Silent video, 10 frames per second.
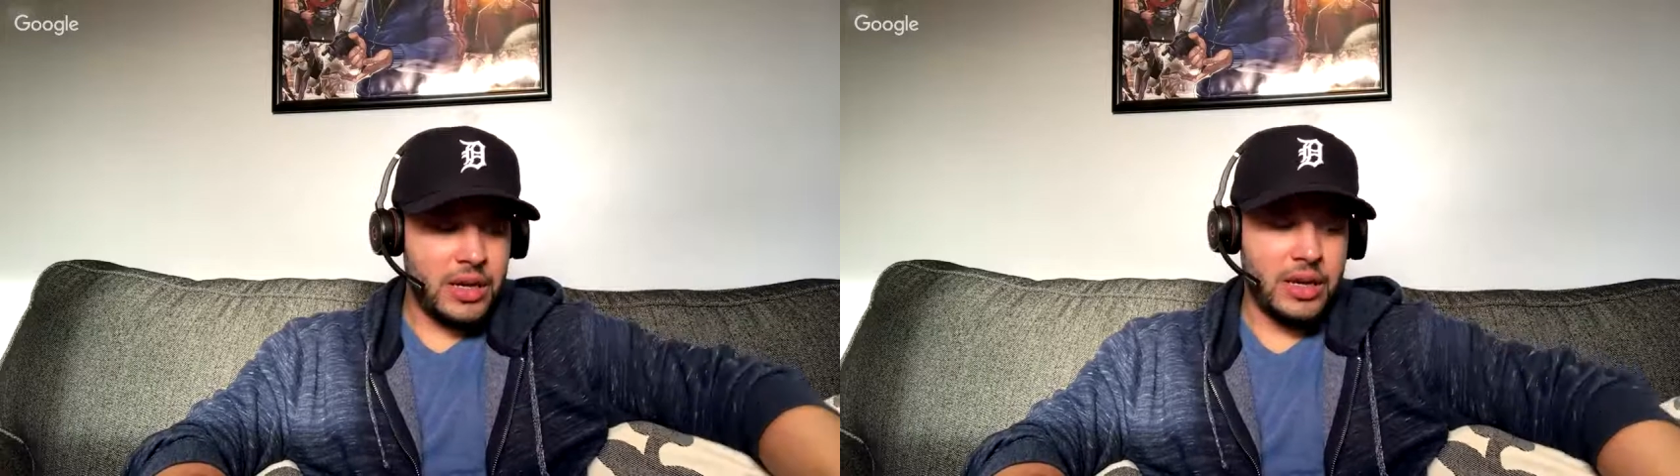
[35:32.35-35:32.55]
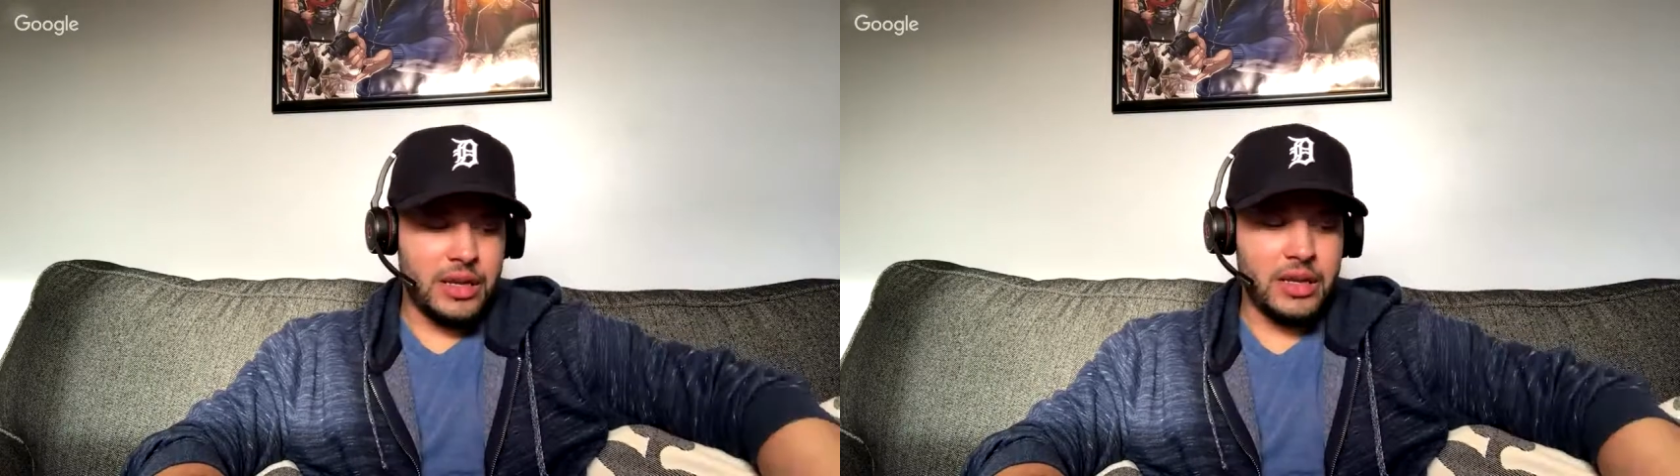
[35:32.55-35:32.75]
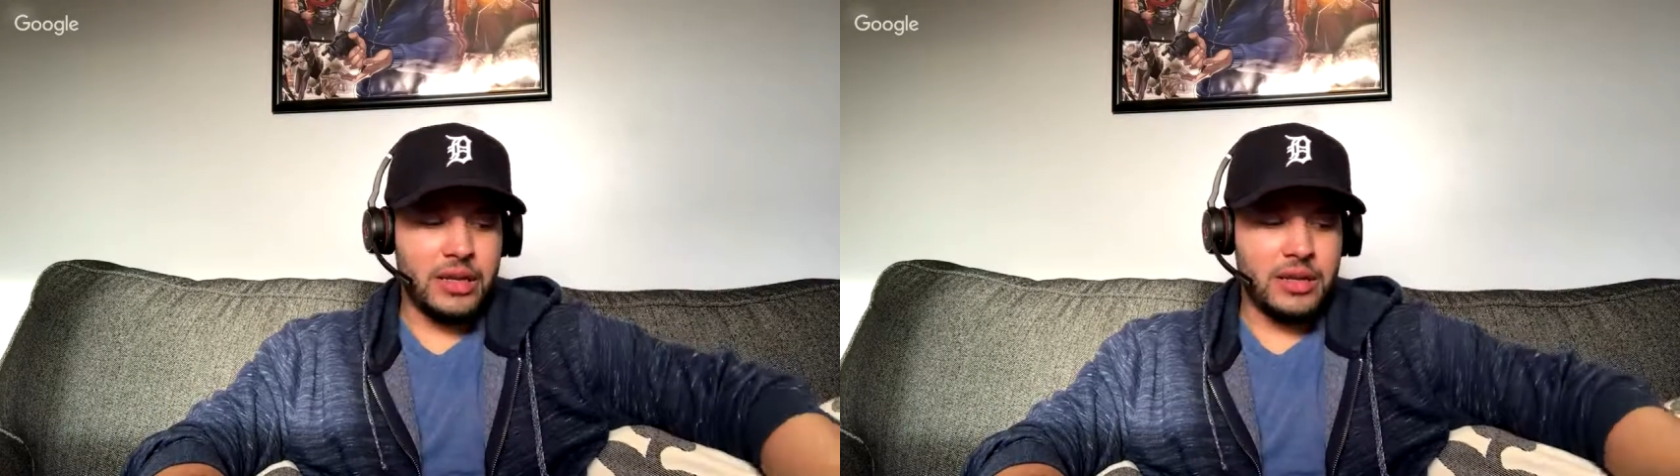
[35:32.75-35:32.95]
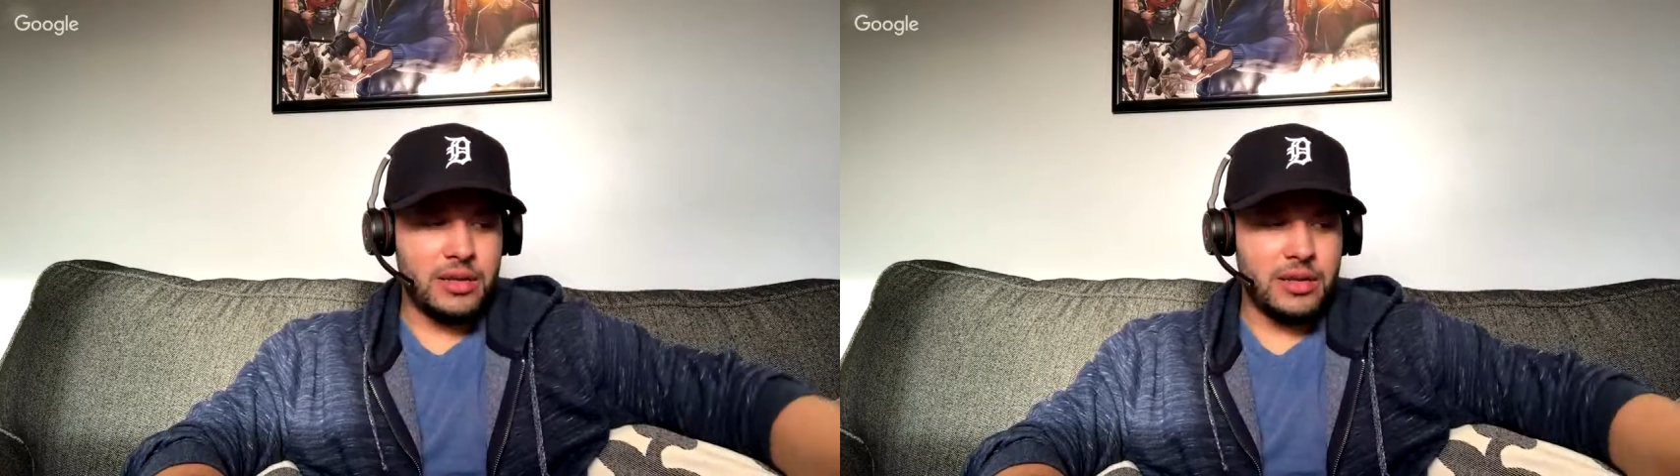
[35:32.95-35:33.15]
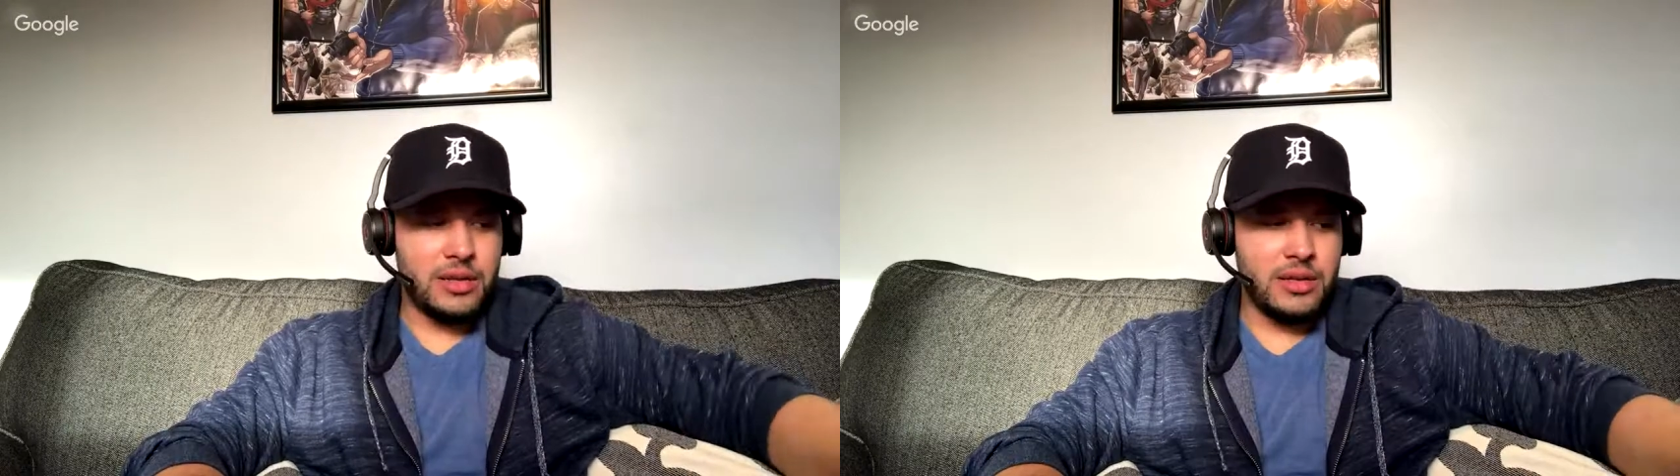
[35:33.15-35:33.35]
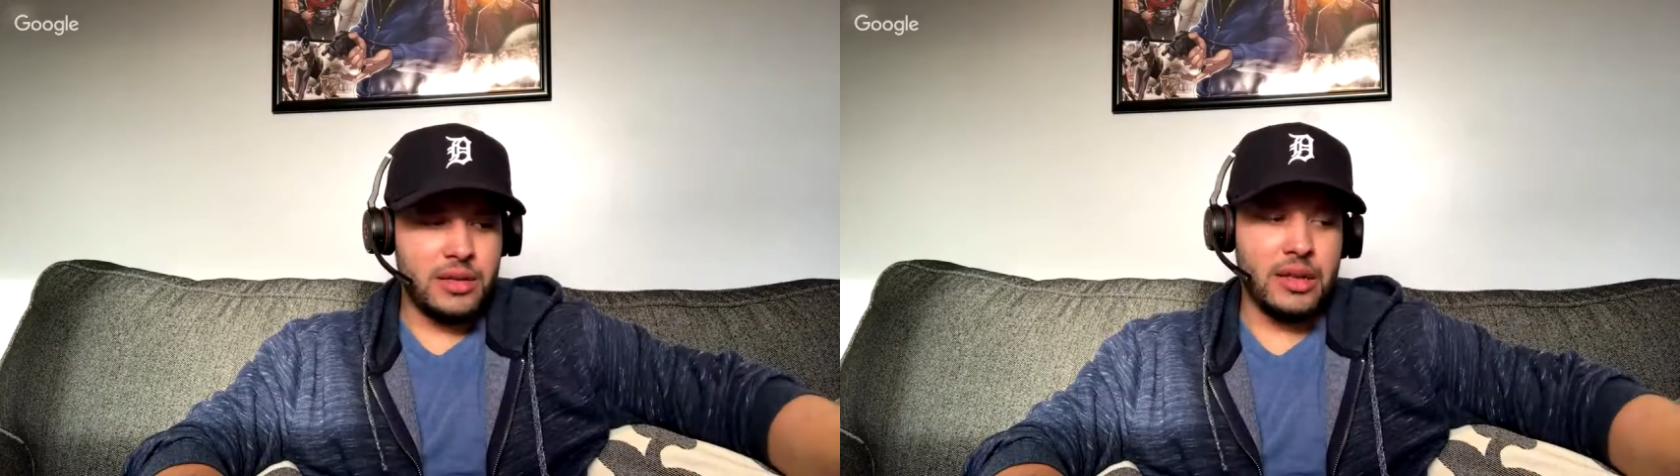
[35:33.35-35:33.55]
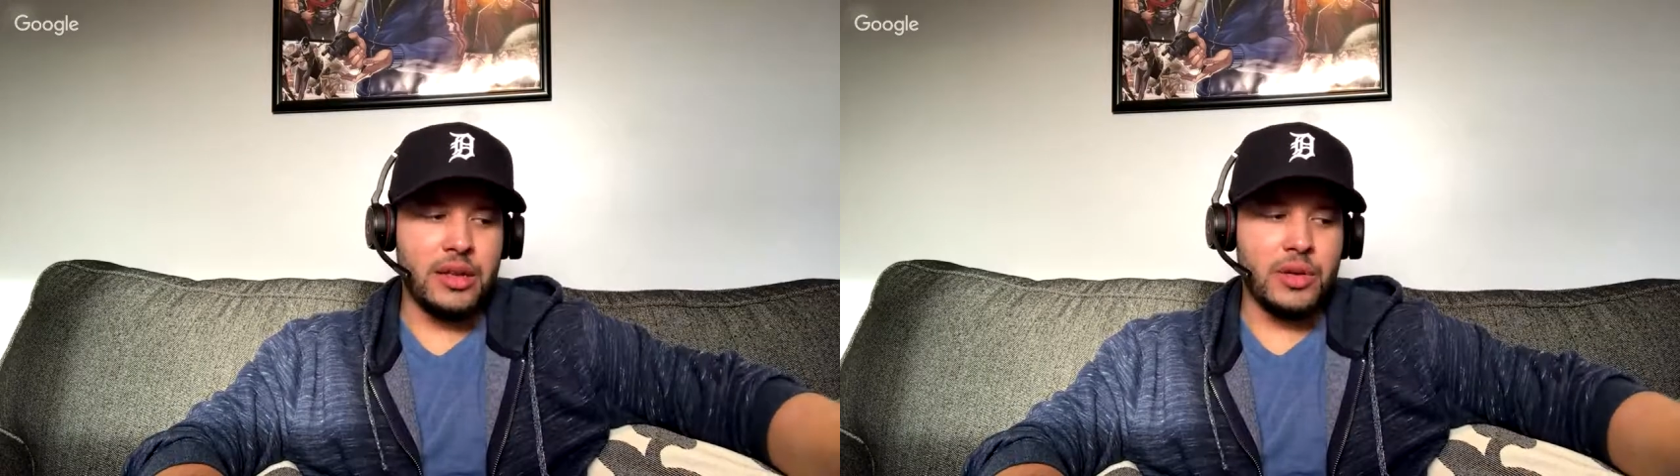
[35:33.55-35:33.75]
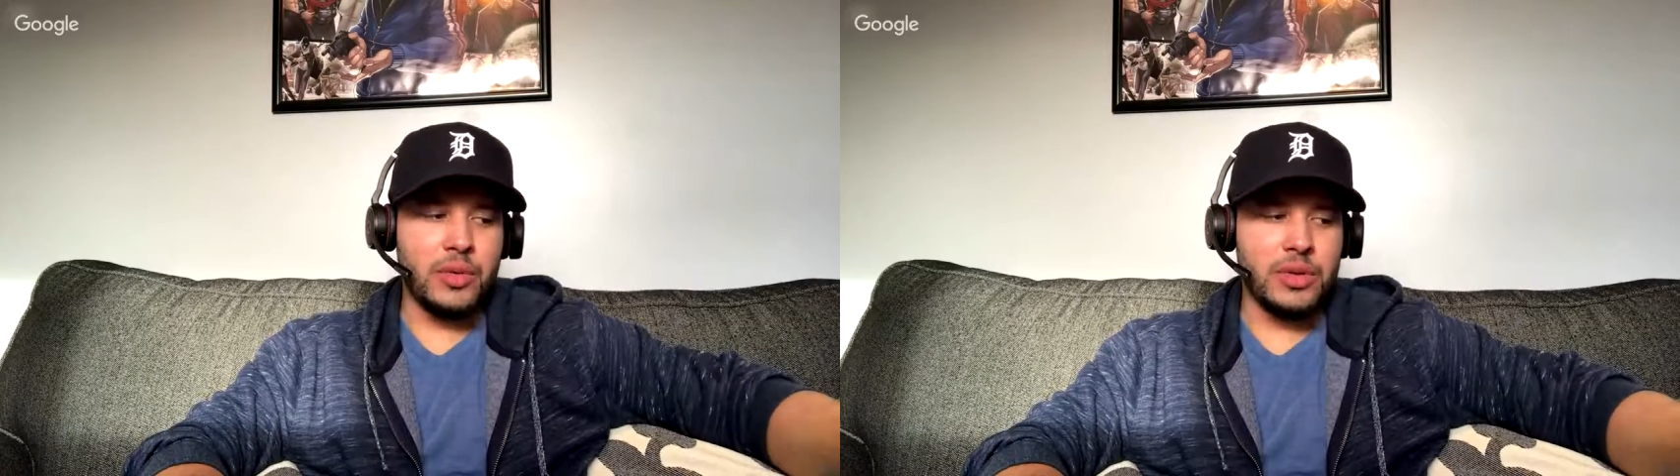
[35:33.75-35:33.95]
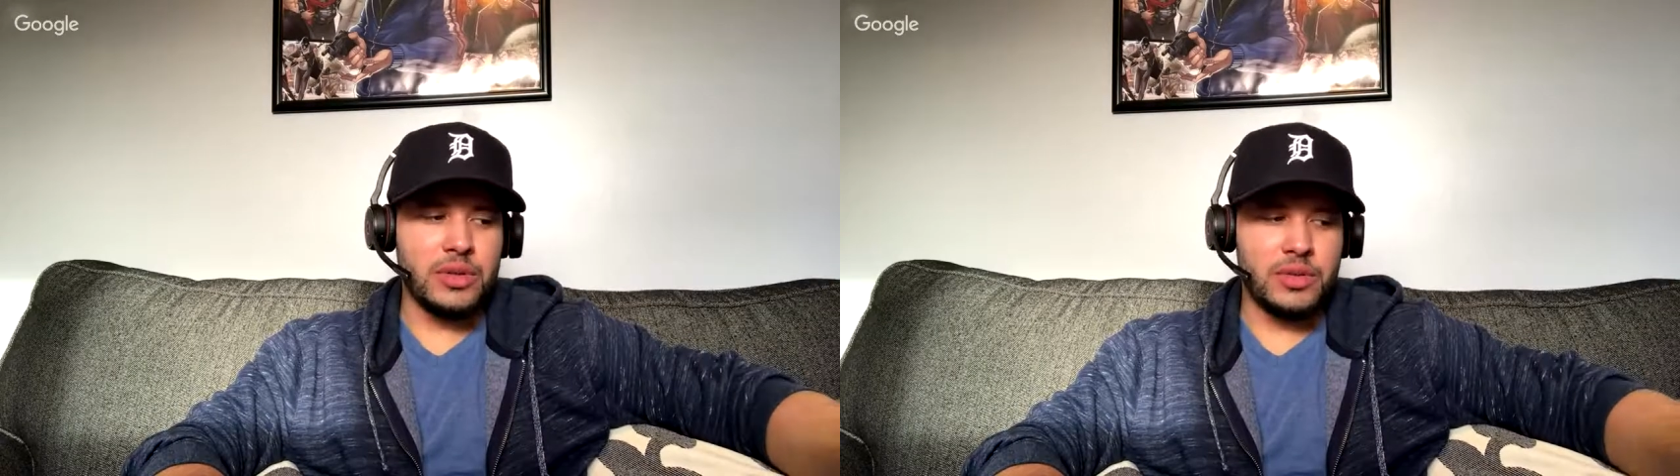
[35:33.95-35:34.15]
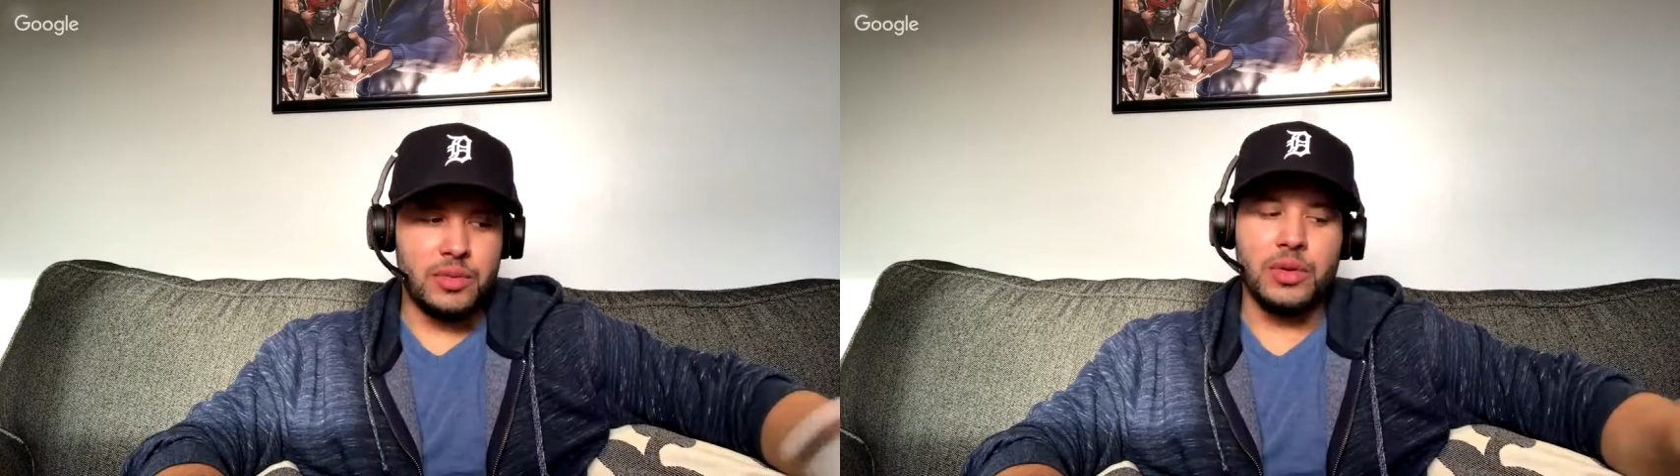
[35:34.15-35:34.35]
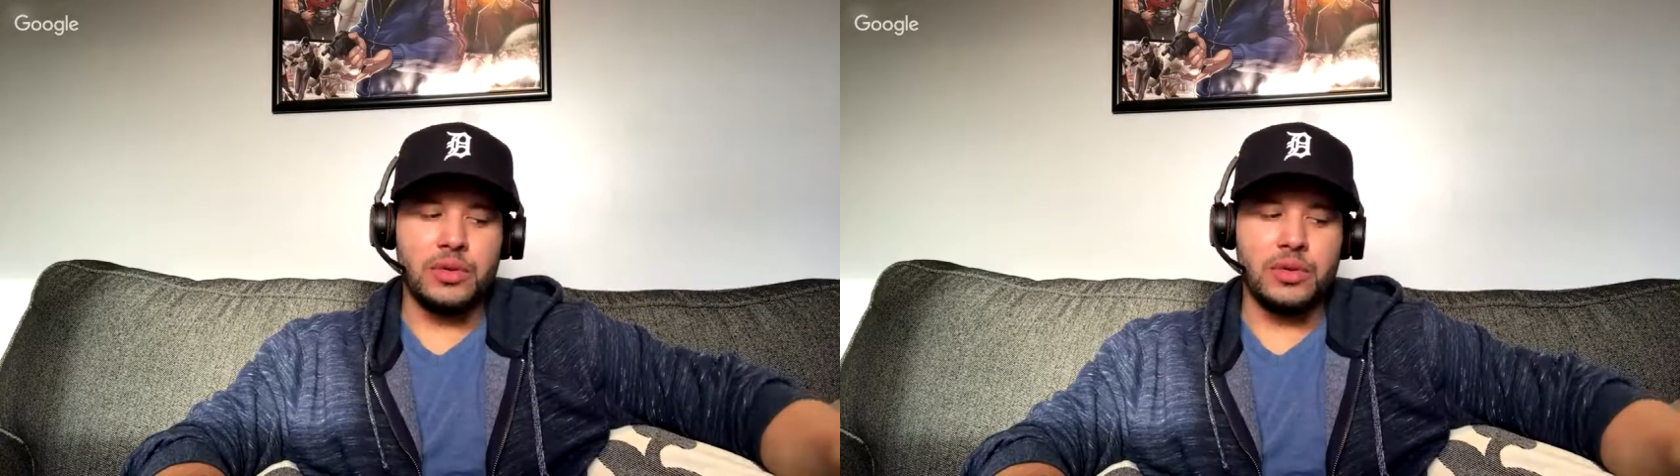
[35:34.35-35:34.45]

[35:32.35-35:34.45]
And then the little ones